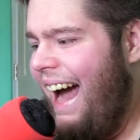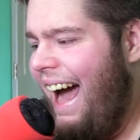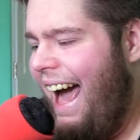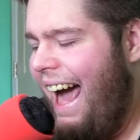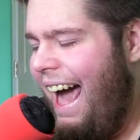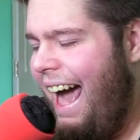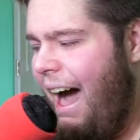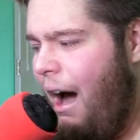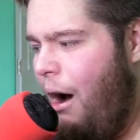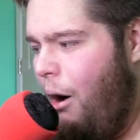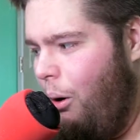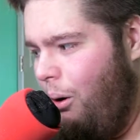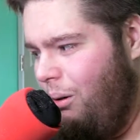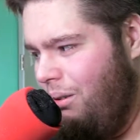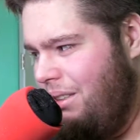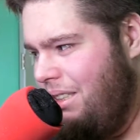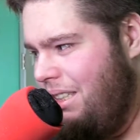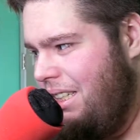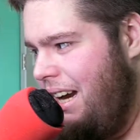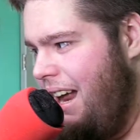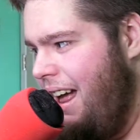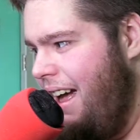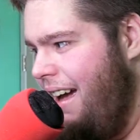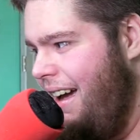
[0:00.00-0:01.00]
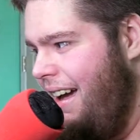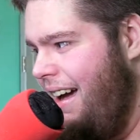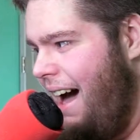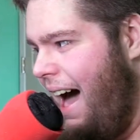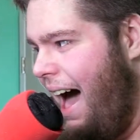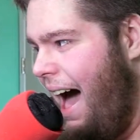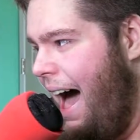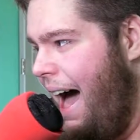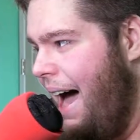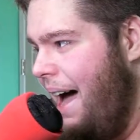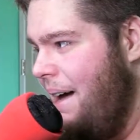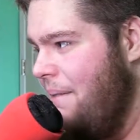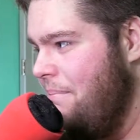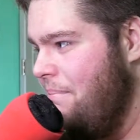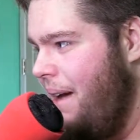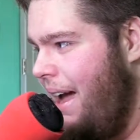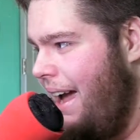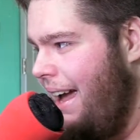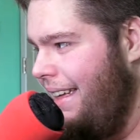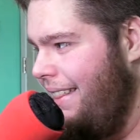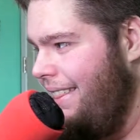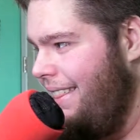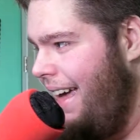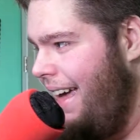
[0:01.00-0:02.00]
ouch, I made